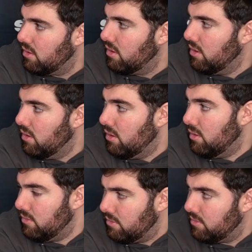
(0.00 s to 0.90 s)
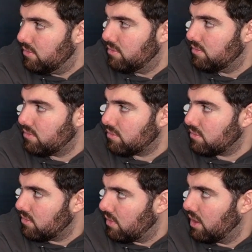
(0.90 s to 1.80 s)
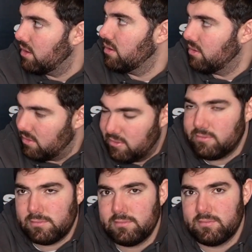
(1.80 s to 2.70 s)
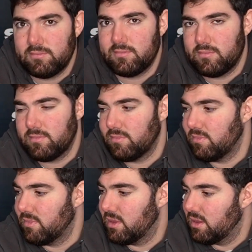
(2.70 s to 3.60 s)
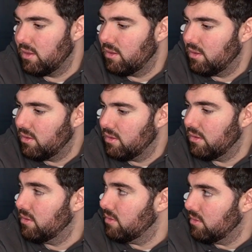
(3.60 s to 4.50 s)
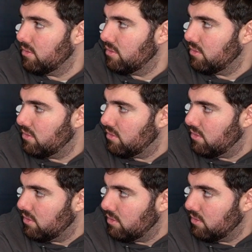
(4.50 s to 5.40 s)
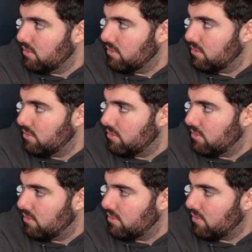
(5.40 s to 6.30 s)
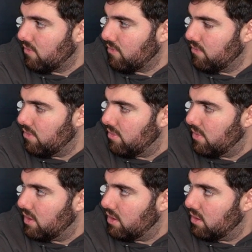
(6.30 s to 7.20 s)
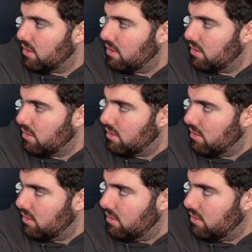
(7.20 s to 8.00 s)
This person isn't speaking.